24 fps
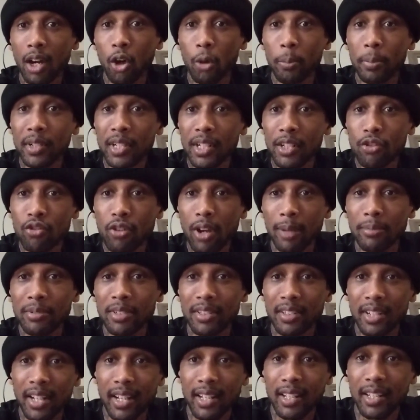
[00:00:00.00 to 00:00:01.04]
I hope it didn't
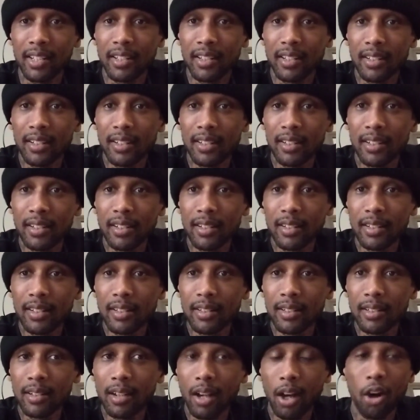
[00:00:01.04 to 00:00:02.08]
drop today.
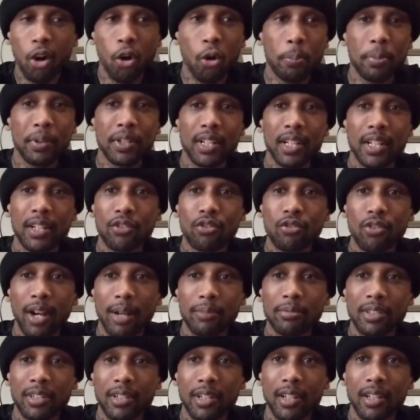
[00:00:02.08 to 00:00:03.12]
I hope it didn't
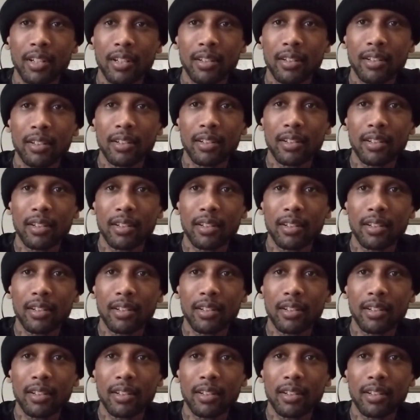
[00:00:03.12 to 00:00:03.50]
drop today.